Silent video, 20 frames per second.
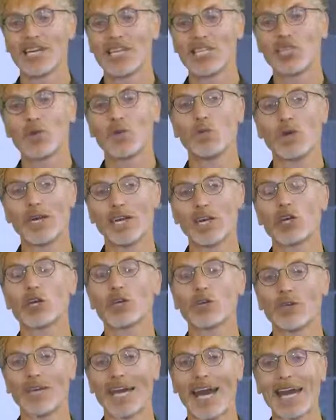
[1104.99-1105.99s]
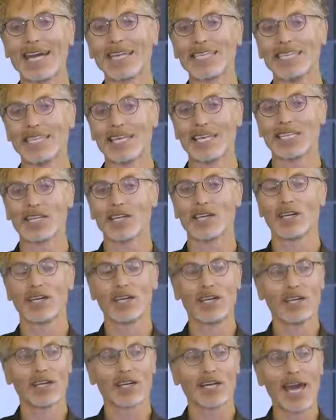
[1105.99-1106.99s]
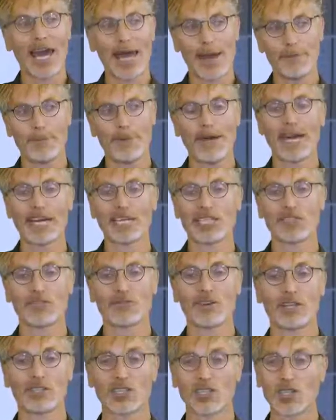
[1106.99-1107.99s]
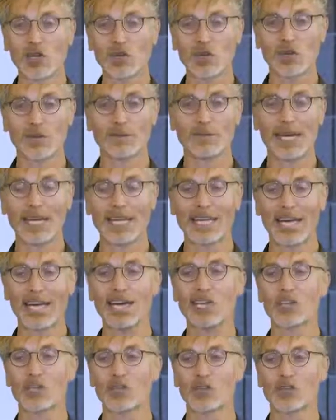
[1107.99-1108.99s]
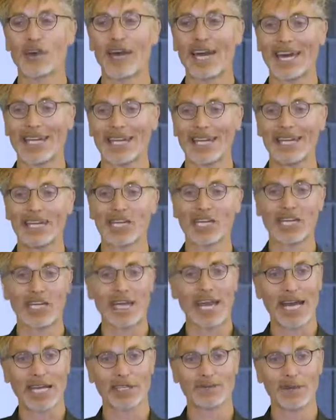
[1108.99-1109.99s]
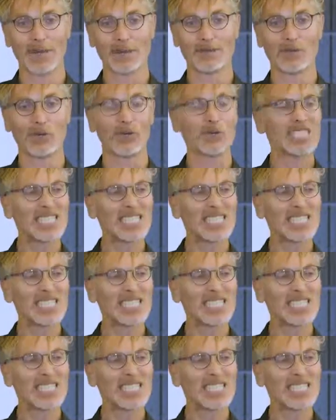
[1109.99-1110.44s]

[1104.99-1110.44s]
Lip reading: So we created campaigns around social media to try and connect people.